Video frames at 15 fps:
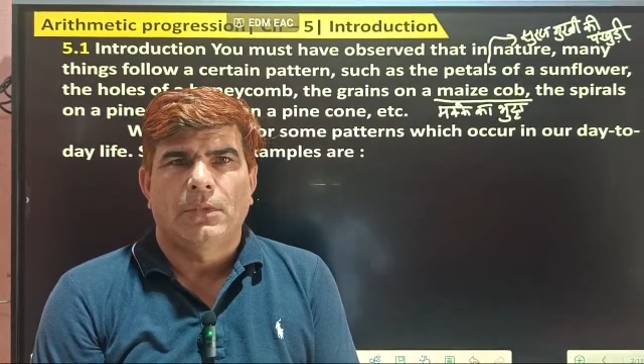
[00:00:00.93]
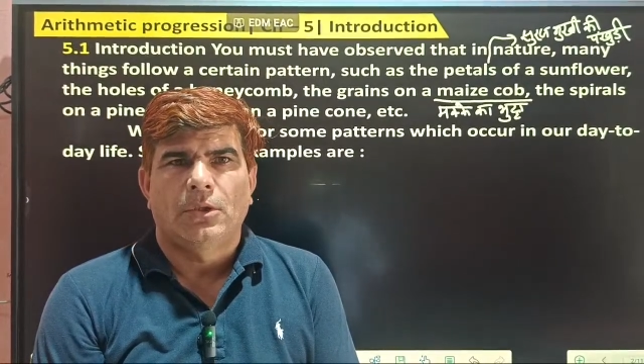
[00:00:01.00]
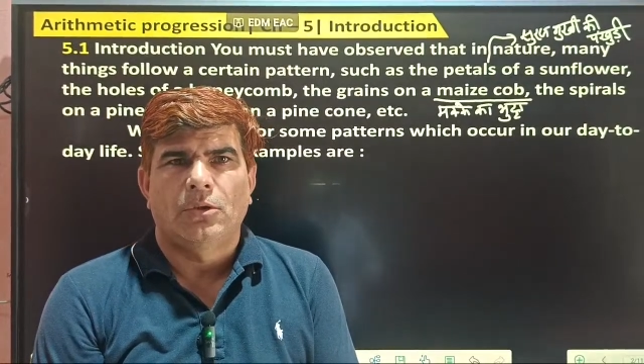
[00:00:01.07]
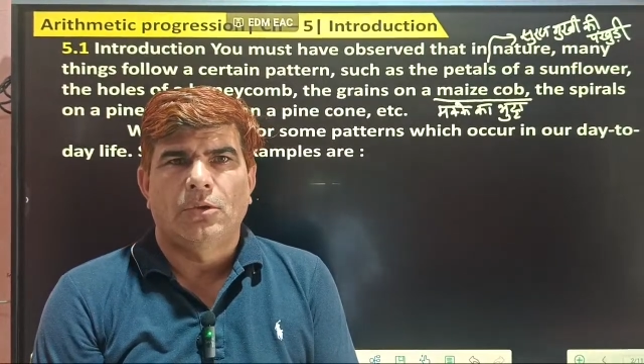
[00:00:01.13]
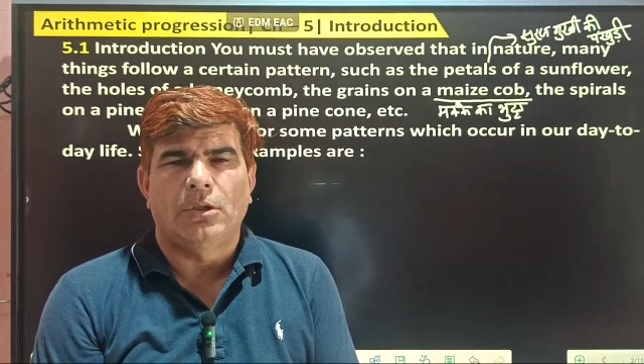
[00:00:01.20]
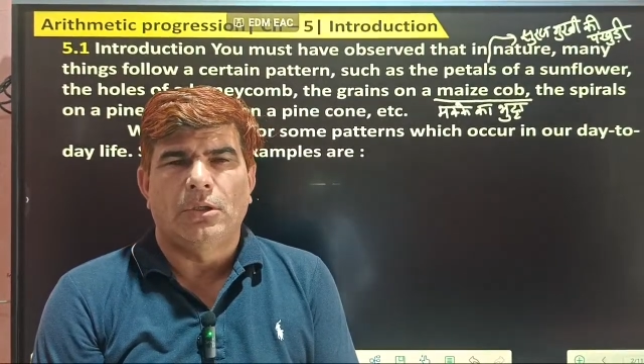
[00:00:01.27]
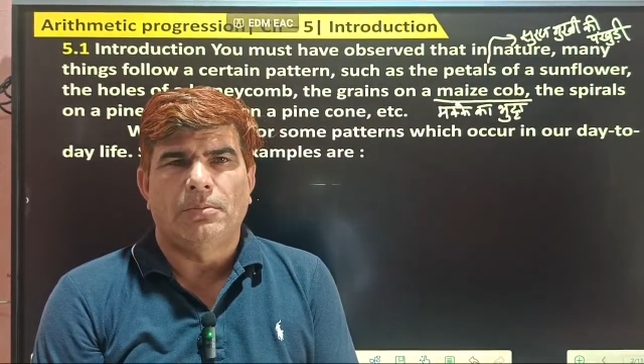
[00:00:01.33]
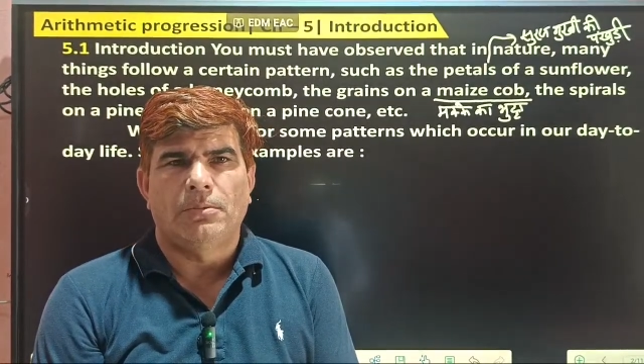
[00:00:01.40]

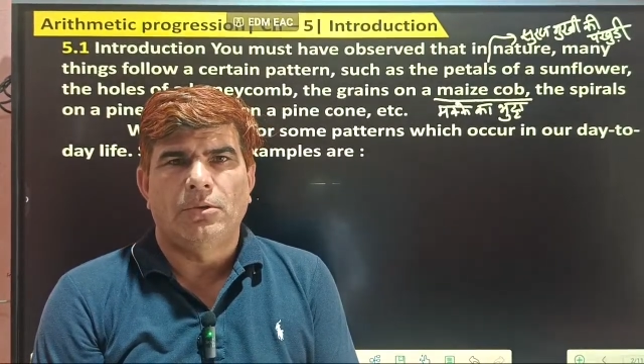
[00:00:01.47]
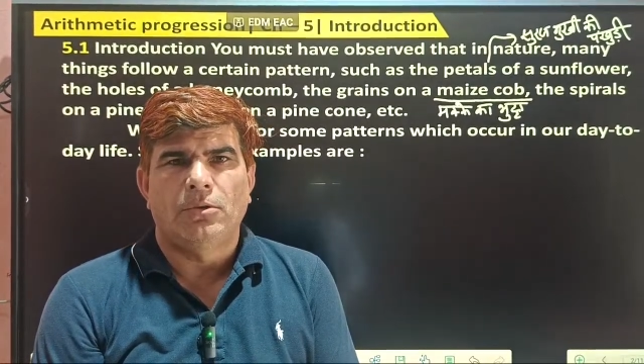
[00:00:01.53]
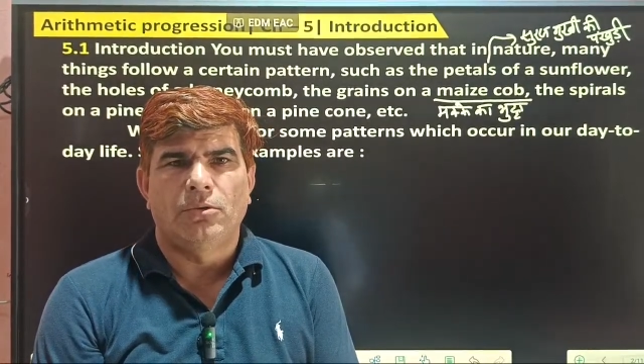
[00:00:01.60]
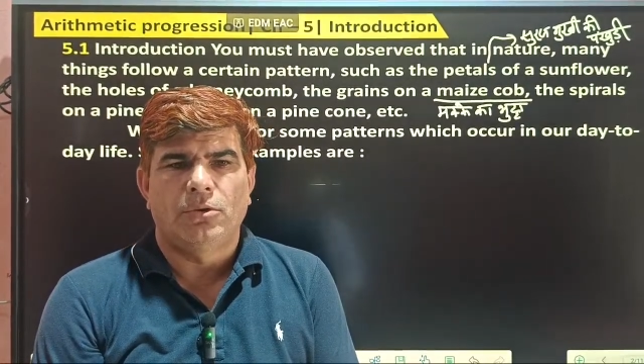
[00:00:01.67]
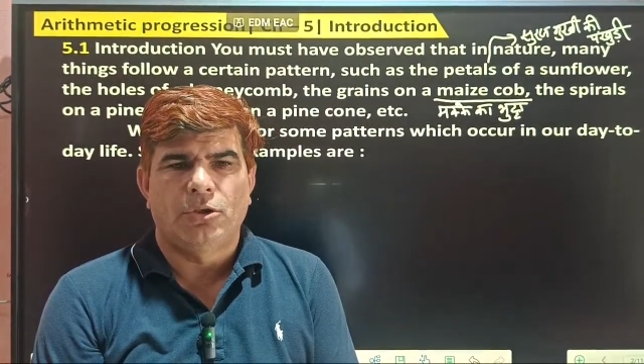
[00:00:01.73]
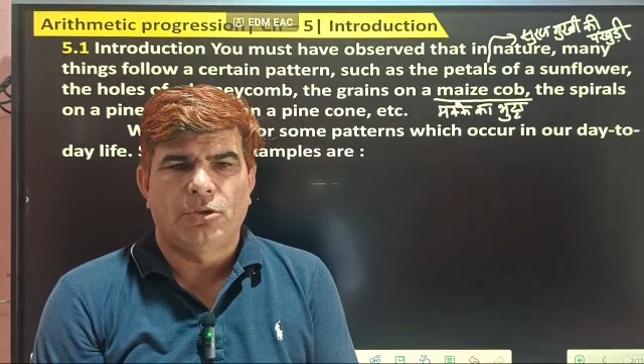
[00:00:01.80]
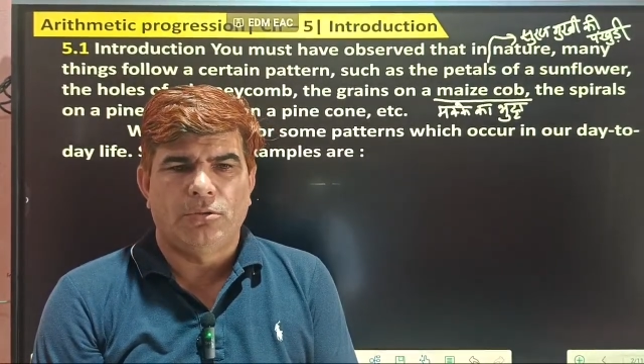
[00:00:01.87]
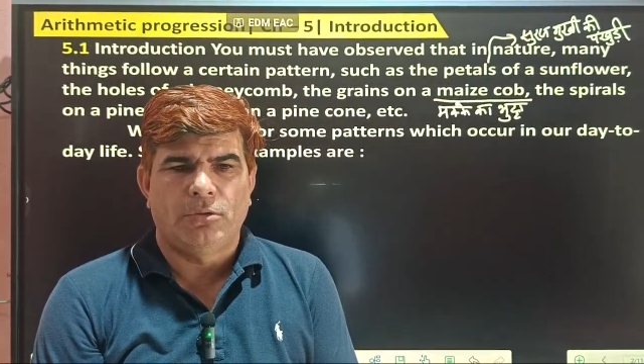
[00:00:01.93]
Good
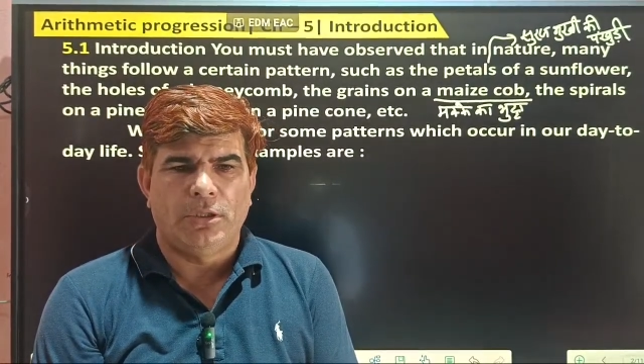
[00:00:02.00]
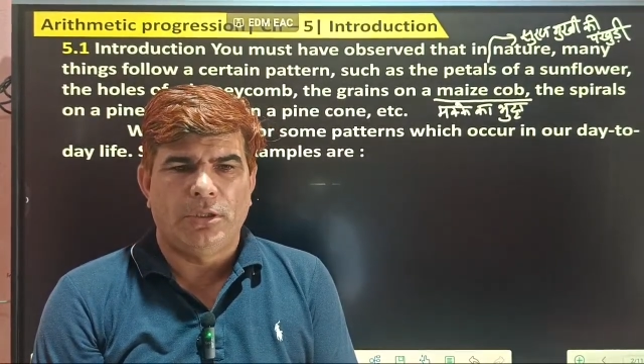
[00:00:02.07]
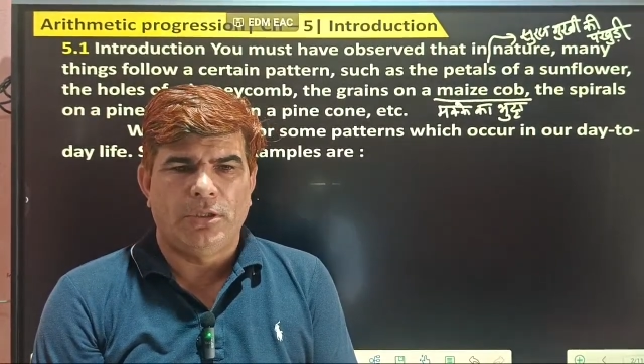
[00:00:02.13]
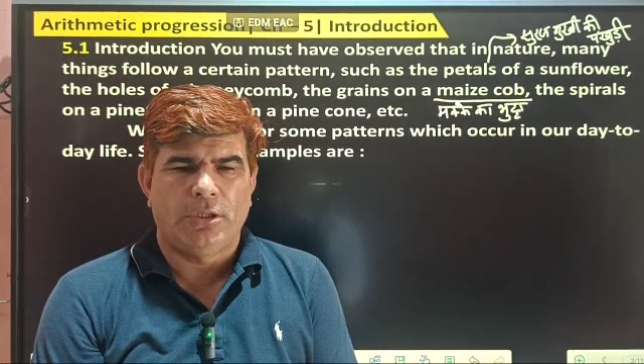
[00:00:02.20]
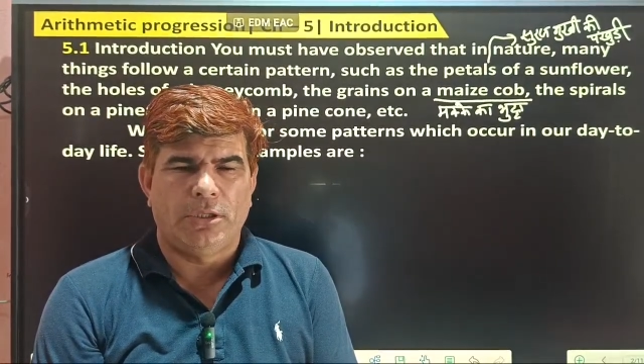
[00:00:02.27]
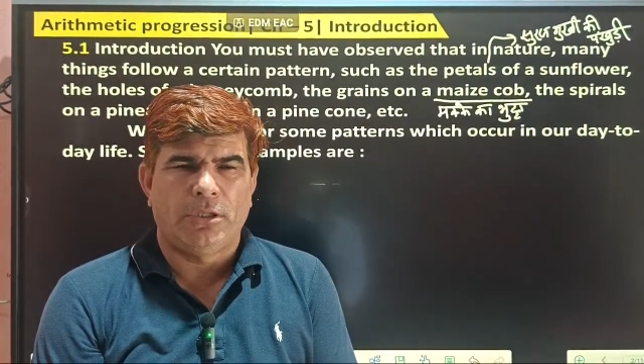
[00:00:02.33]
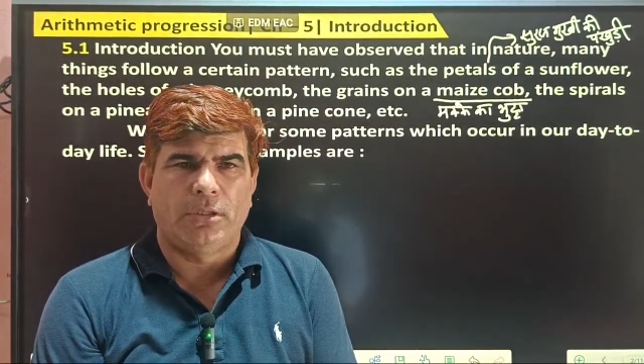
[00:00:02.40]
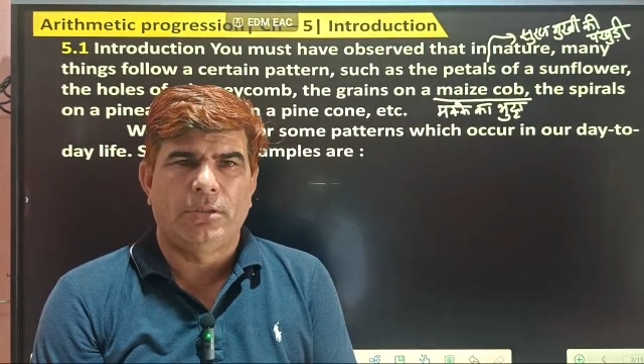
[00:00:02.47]
afternoon,
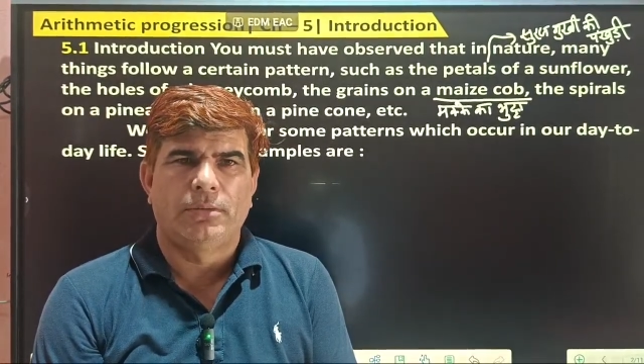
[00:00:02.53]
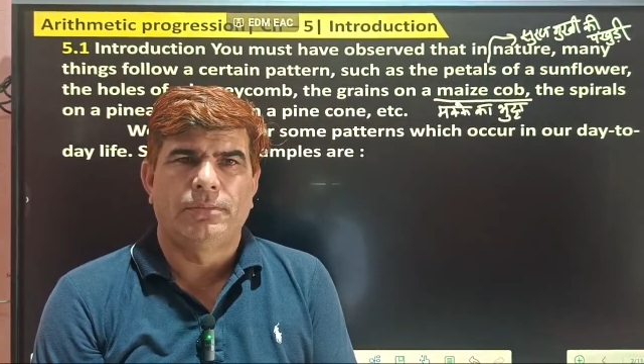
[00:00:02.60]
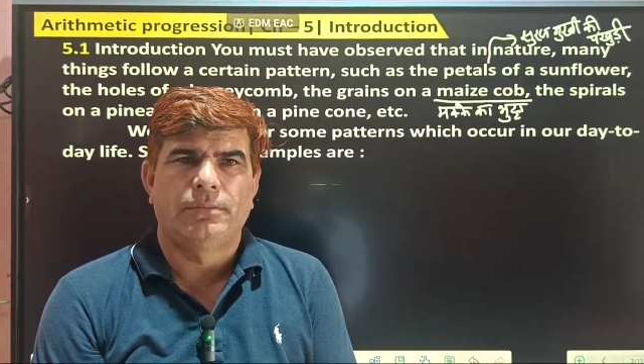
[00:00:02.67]
students.